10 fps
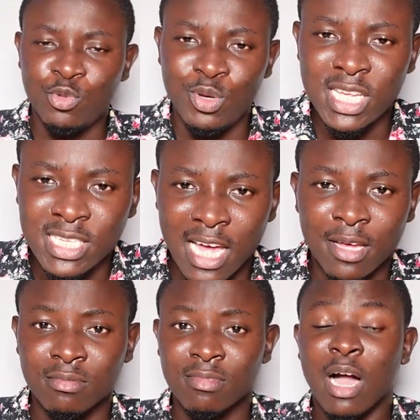few days
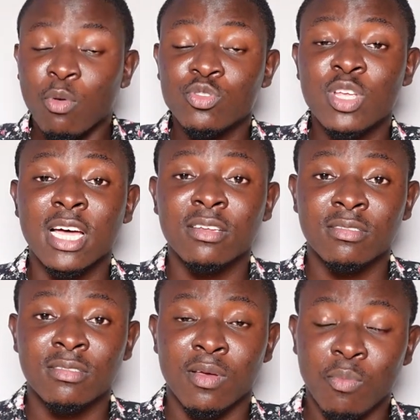are Akosua
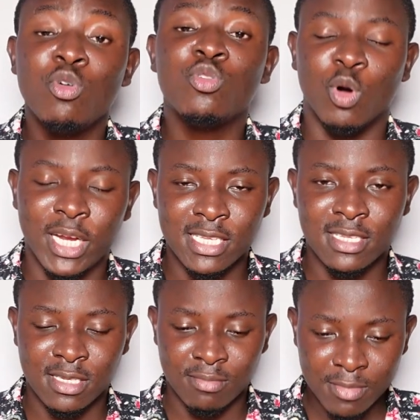Moon
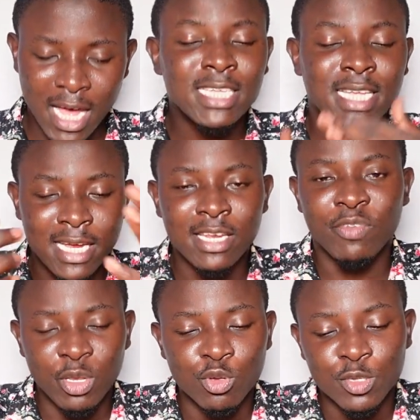Goddess assign the
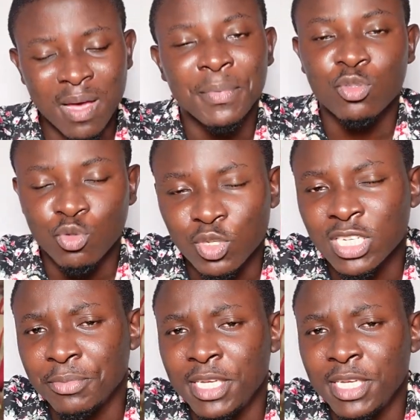videos we have at social